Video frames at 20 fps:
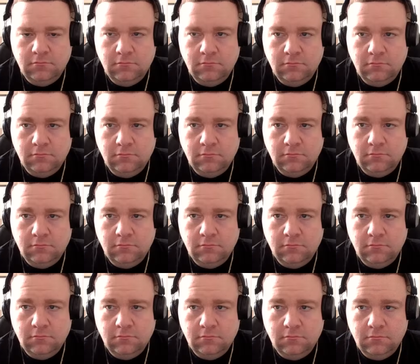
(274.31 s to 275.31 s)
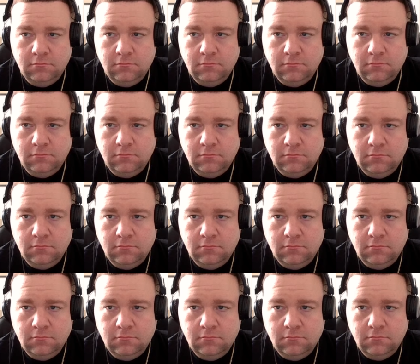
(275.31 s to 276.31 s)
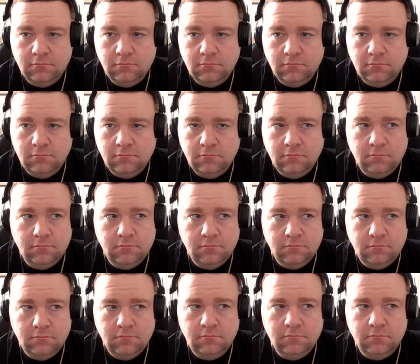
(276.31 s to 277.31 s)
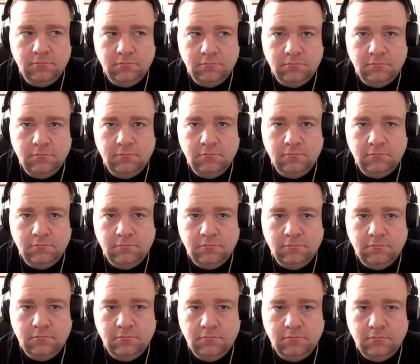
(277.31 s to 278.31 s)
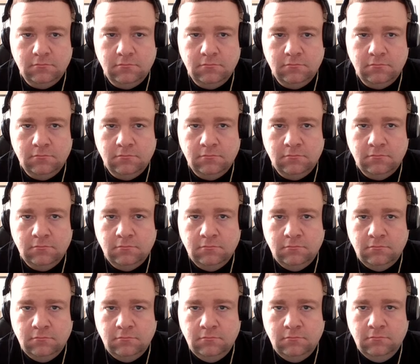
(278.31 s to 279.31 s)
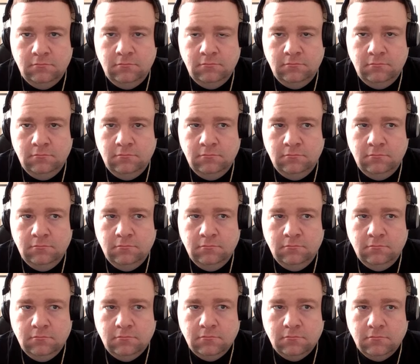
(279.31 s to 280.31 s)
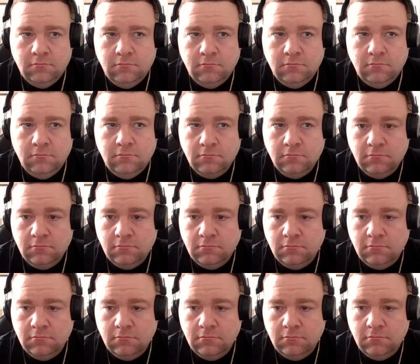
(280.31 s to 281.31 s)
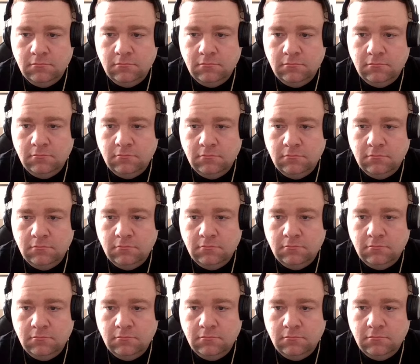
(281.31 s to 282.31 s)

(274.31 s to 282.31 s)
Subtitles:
(not speaking)